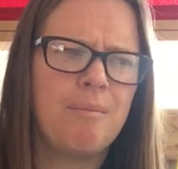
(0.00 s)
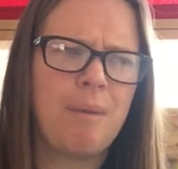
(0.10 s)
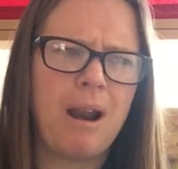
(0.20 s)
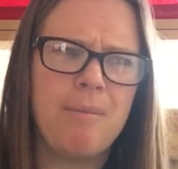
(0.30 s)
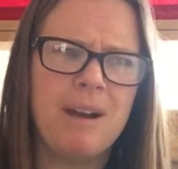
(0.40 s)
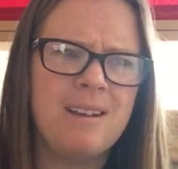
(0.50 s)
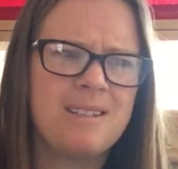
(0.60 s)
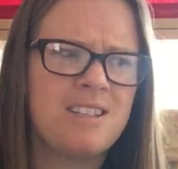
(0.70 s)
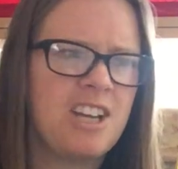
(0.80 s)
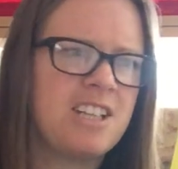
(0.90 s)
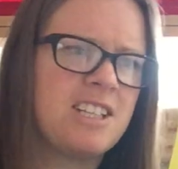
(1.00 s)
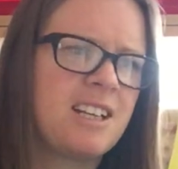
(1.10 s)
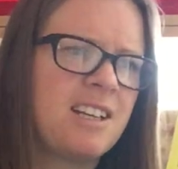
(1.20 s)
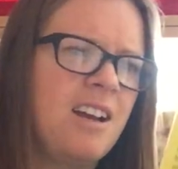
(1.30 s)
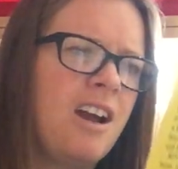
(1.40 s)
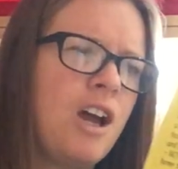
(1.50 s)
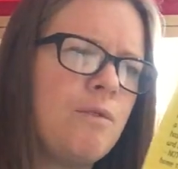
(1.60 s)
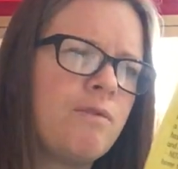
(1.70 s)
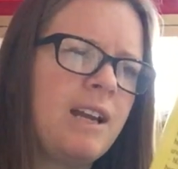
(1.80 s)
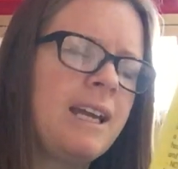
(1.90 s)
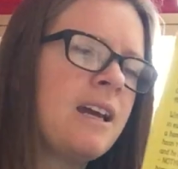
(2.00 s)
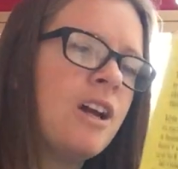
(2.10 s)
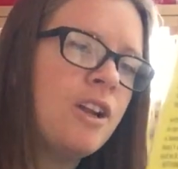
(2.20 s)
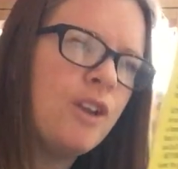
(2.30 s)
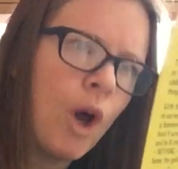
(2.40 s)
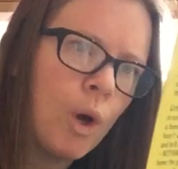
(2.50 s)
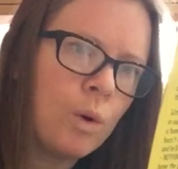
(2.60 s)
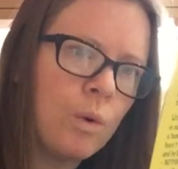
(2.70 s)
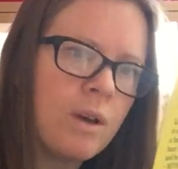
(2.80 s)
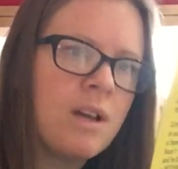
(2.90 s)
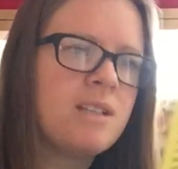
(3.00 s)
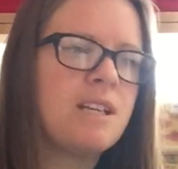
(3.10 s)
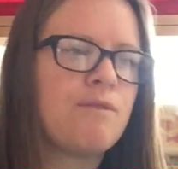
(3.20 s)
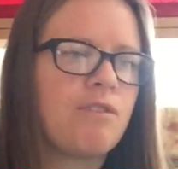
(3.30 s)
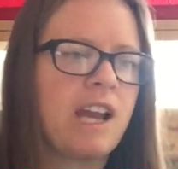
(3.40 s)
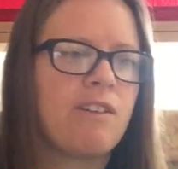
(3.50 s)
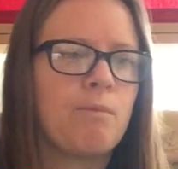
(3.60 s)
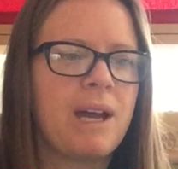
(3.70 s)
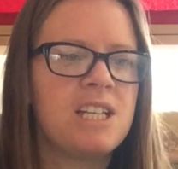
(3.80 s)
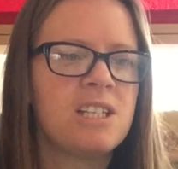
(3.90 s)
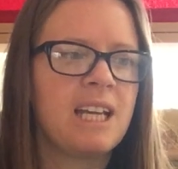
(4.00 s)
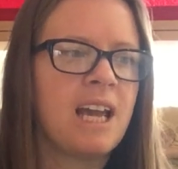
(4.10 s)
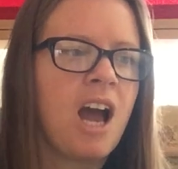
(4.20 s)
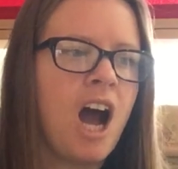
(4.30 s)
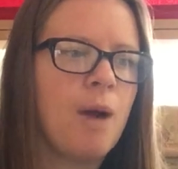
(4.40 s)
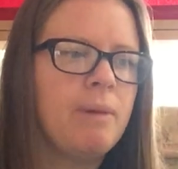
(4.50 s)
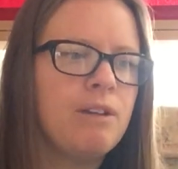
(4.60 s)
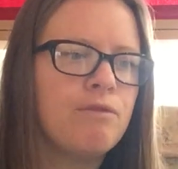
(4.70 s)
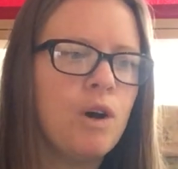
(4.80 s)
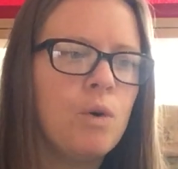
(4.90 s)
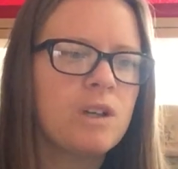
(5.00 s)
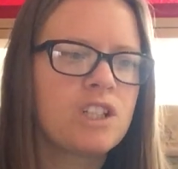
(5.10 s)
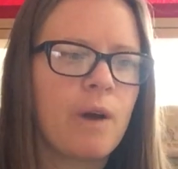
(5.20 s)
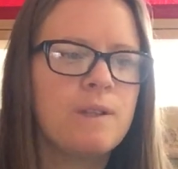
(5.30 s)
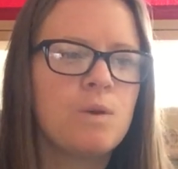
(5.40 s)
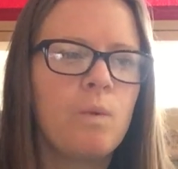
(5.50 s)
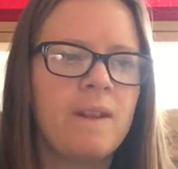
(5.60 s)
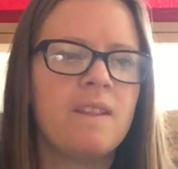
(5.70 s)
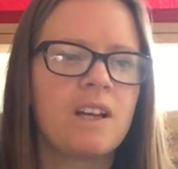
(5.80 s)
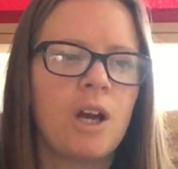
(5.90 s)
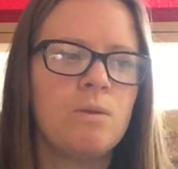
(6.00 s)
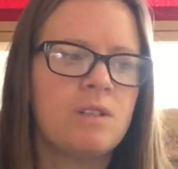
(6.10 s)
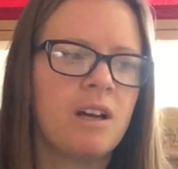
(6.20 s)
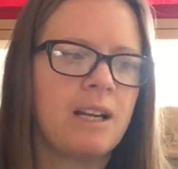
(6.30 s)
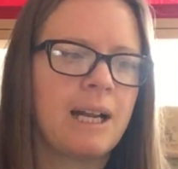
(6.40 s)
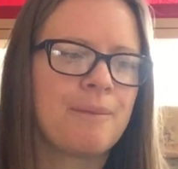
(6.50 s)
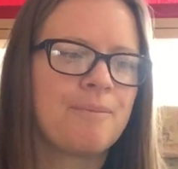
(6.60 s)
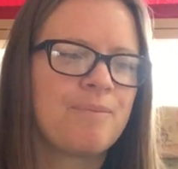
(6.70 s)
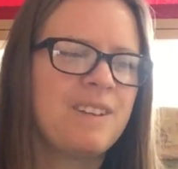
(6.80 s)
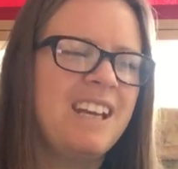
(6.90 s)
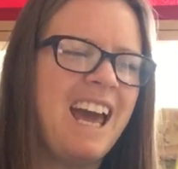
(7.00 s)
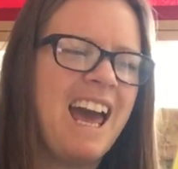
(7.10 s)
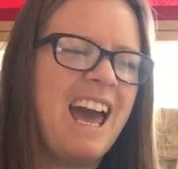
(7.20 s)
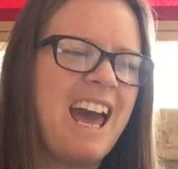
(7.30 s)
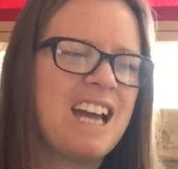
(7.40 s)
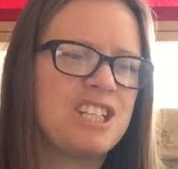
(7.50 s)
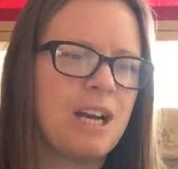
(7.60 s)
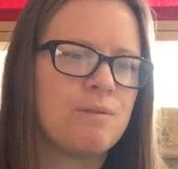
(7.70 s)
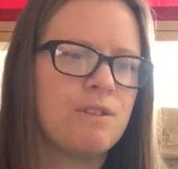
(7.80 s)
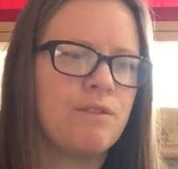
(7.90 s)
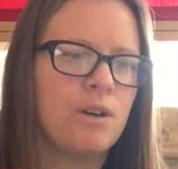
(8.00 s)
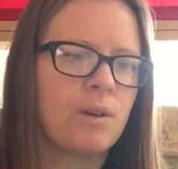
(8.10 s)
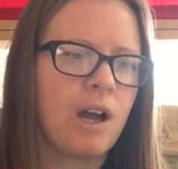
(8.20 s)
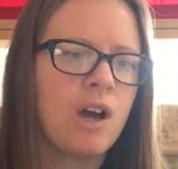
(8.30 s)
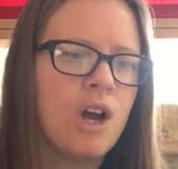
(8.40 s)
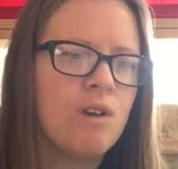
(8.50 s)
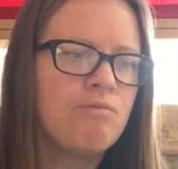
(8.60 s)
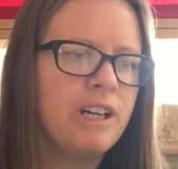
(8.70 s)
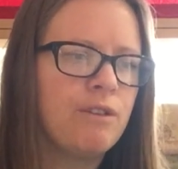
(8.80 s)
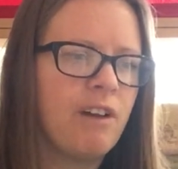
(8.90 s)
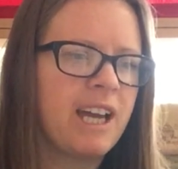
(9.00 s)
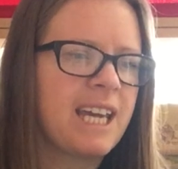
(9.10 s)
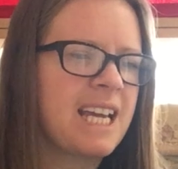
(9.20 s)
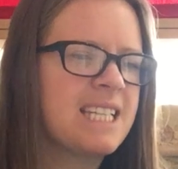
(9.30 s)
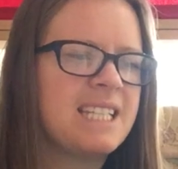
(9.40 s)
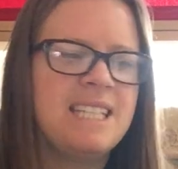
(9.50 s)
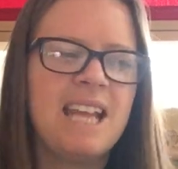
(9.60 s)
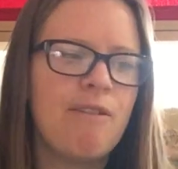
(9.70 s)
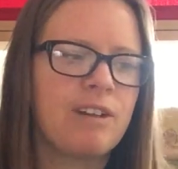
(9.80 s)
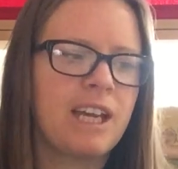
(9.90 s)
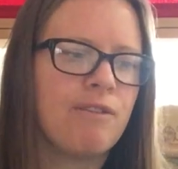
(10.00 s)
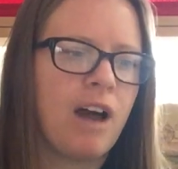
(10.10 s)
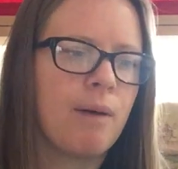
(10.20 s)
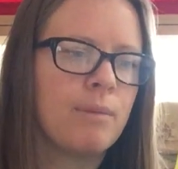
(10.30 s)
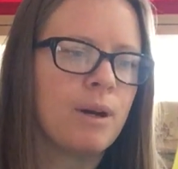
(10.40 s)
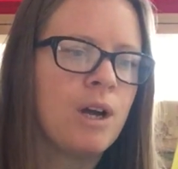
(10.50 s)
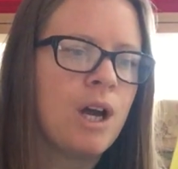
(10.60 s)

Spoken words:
Blubber?" suggested Knut hopefully. "No," said Freya impatiently. "I mean, Vulgar's going to win the goat hurdling." "Yeah," shouted Vulgar. "Real Vikings never give up."